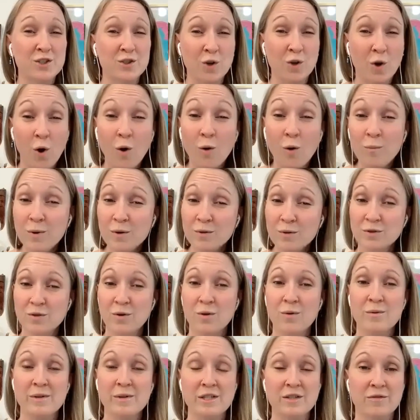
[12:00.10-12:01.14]
which is almost
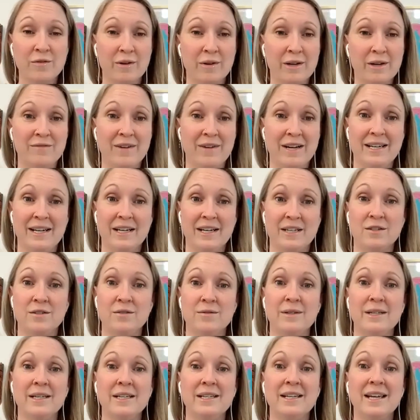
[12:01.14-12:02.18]
always growing right next
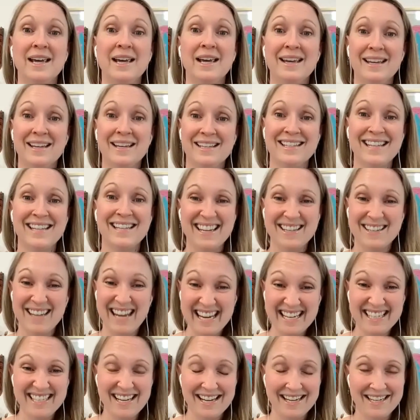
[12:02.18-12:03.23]
to it, is
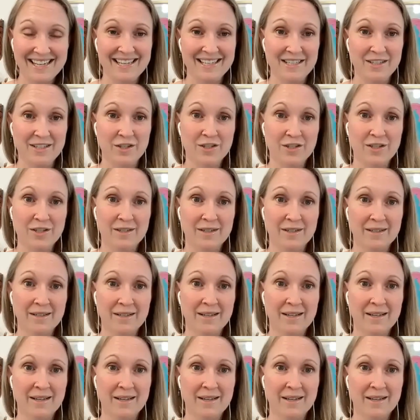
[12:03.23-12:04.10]
anti-itch.